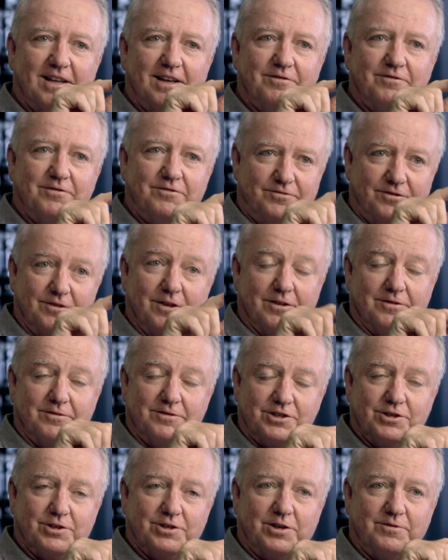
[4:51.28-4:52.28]
of, of
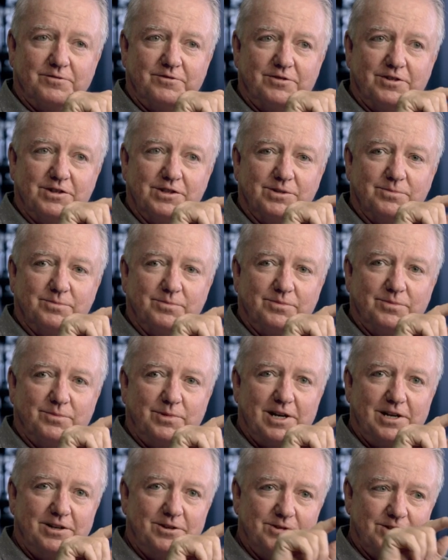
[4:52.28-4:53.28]
shot on film.
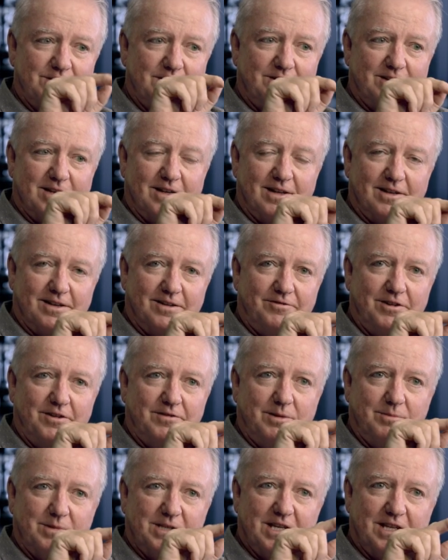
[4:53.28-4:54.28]
We only used
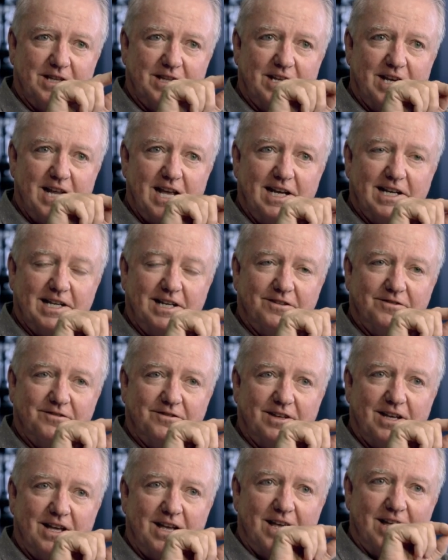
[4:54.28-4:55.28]
50% of the
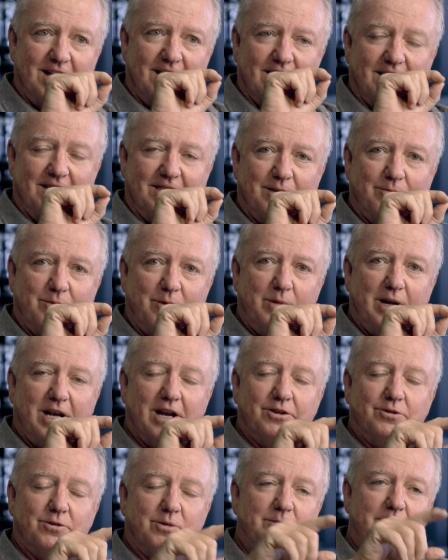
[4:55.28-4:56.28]
negative, and then when we
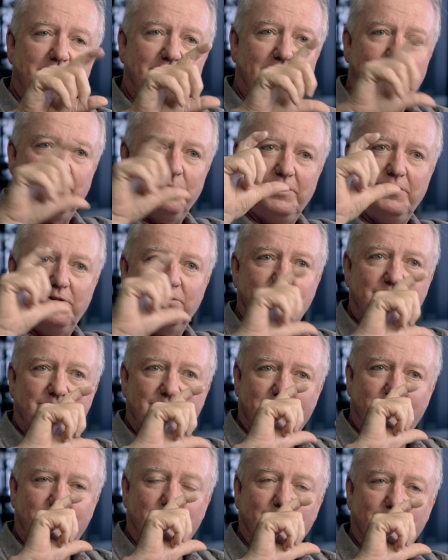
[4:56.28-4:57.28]
go to America, we use
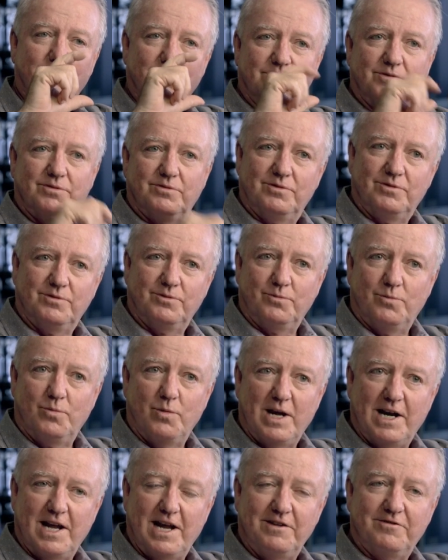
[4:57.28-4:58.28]
the full
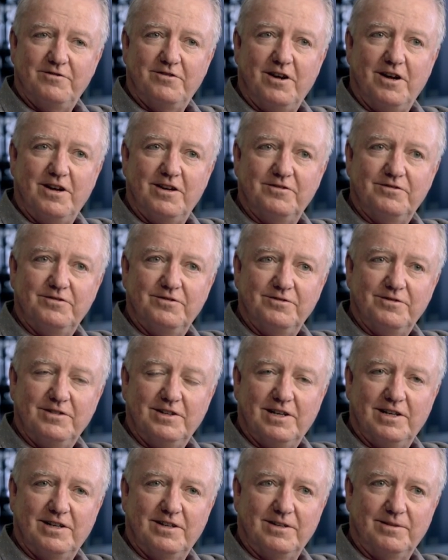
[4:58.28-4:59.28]
185
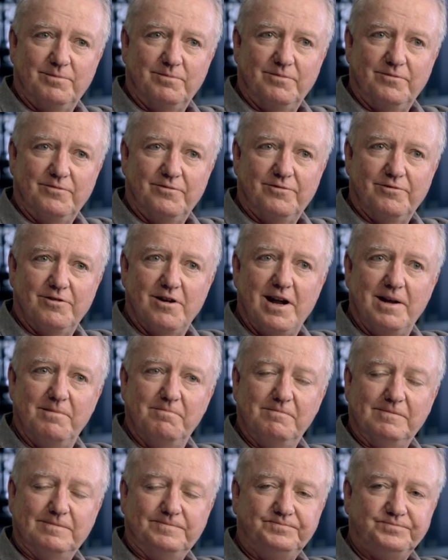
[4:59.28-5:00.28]
um,
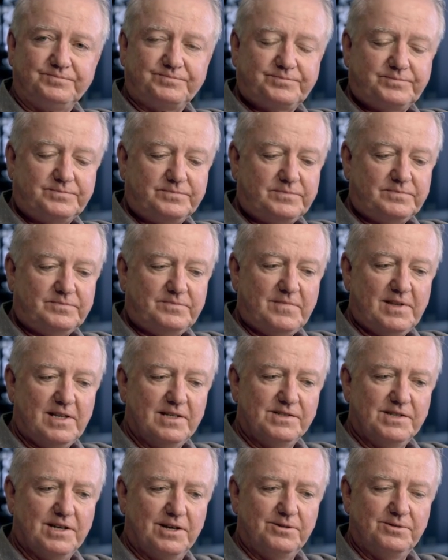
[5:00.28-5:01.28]
frame.
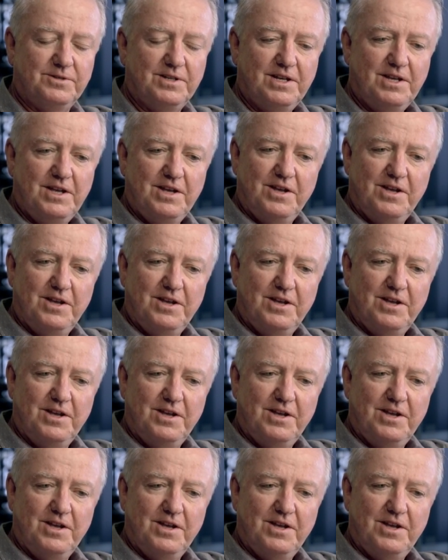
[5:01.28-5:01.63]
So